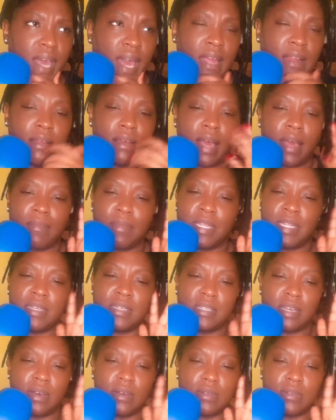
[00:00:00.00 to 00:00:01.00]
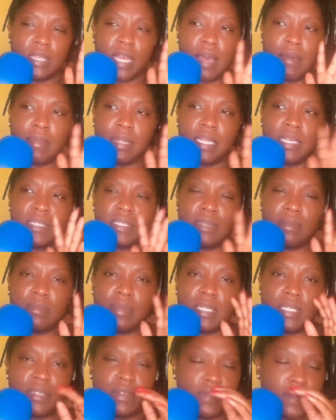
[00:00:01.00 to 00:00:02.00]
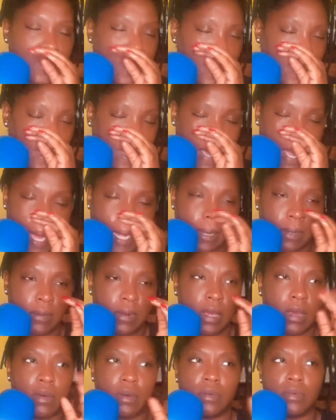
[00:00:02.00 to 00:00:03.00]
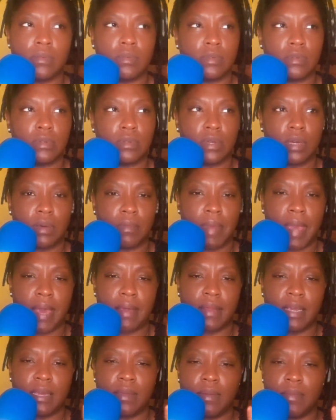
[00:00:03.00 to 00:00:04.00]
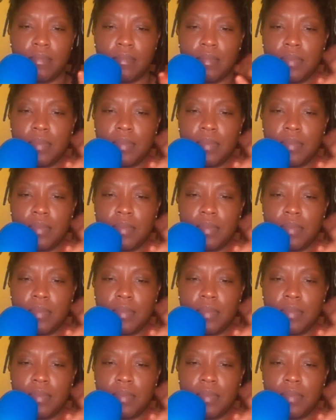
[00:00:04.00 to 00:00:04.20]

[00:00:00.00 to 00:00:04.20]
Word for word: I mean, this whole dominant submissive thing, I don't know about it,